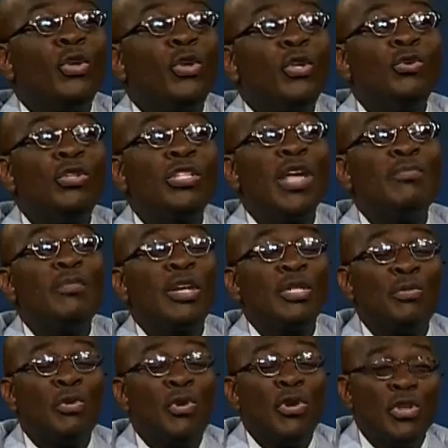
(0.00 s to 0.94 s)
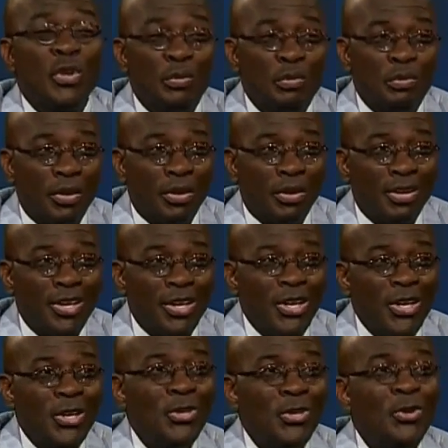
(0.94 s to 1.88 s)
no. You said much more in your book.
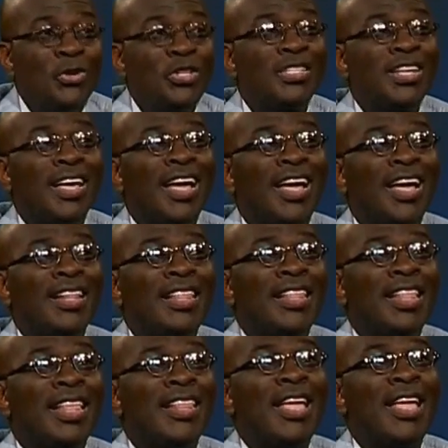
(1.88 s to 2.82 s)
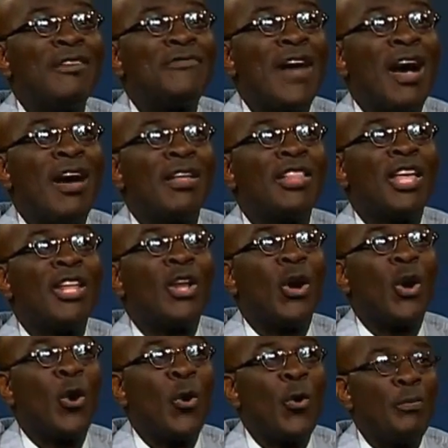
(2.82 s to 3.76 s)
You said they found
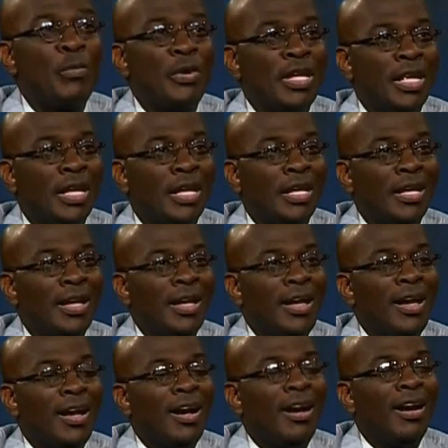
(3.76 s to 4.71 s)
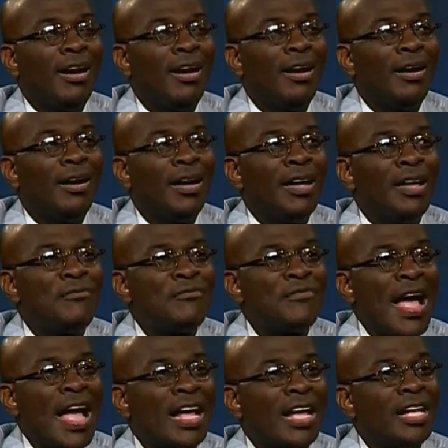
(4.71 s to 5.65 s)
an opening,
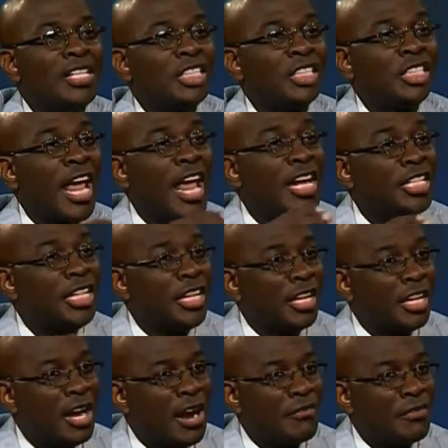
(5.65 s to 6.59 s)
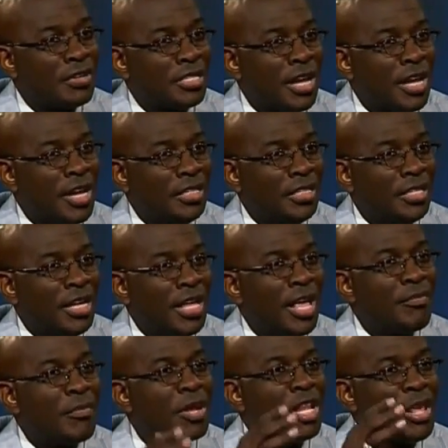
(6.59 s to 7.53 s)
in fact, in changing the
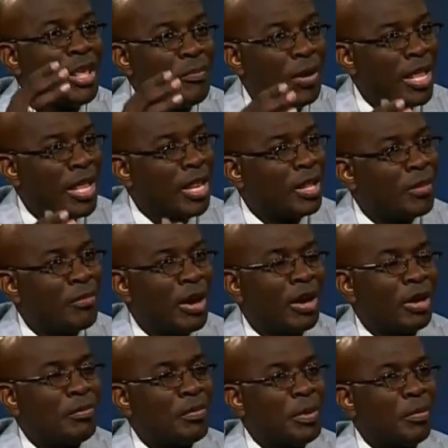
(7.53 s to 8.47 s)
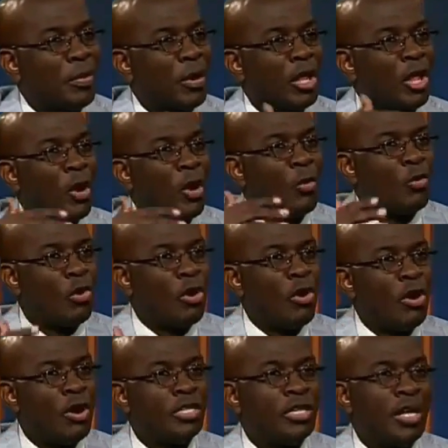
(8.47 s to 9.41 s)
conversation and manipulating the American people along
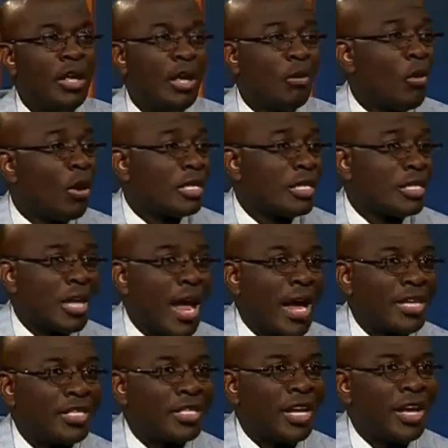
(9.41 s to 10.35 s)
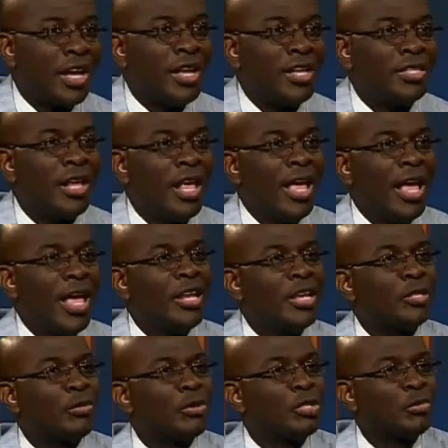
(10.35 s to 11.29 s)
words, what sex is,
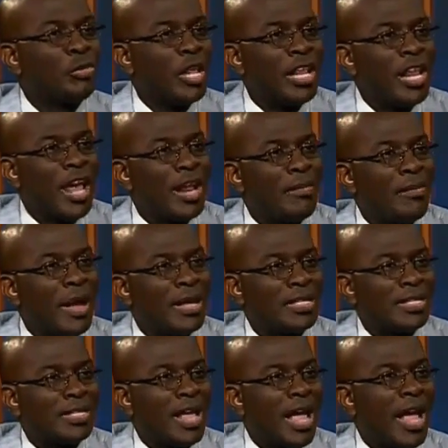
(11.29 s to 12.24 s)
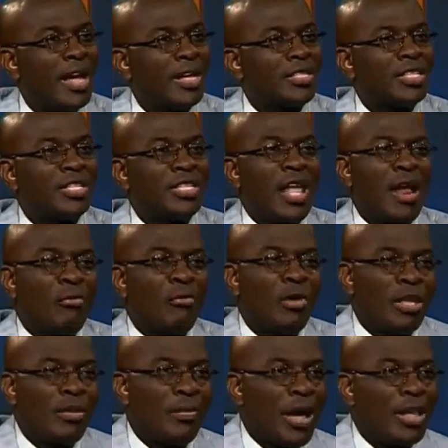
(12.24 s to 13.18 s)
and this was really not about sex. It's
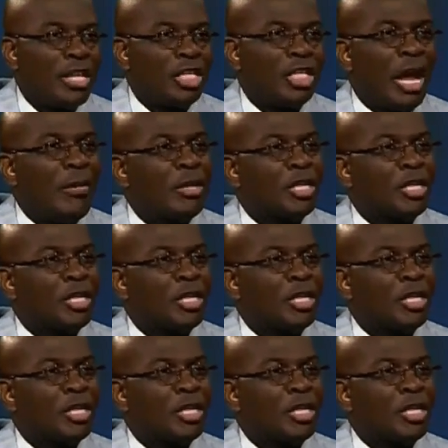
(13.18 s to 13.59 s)
not really about this.